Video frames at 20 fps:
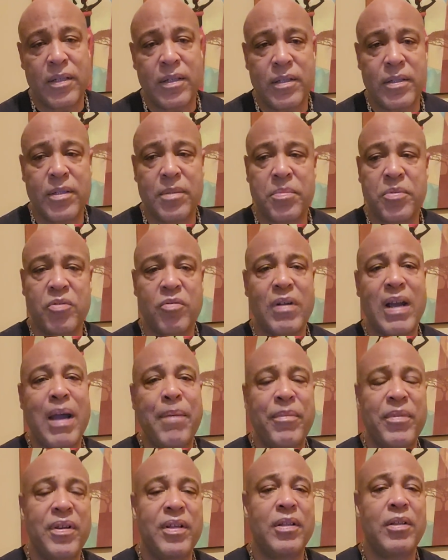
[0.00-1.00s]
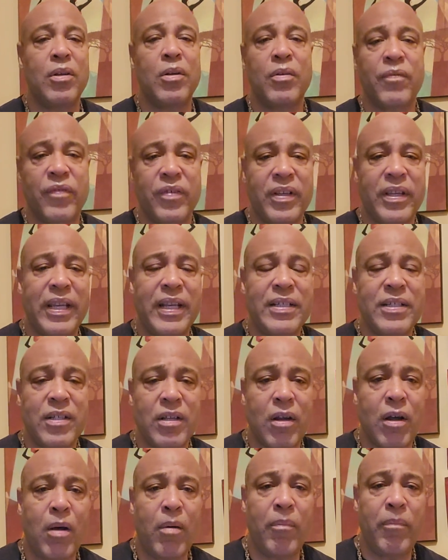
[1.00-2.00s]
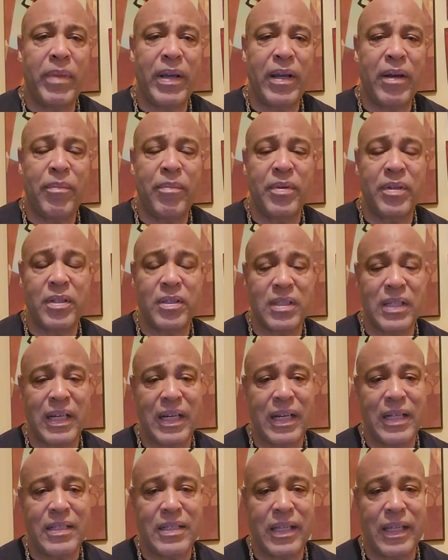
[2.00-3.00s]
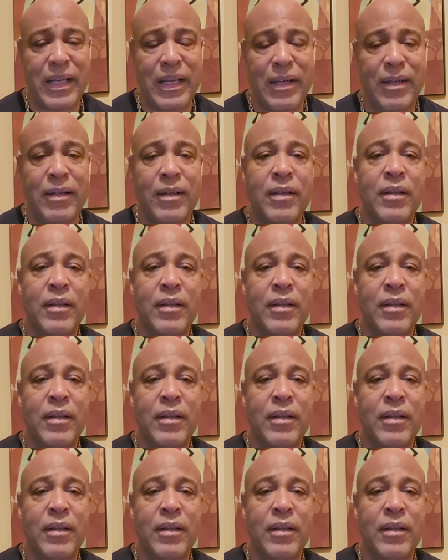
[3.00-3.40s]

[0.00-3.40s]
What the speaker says: subscribe and hit notification all bell, because like I said,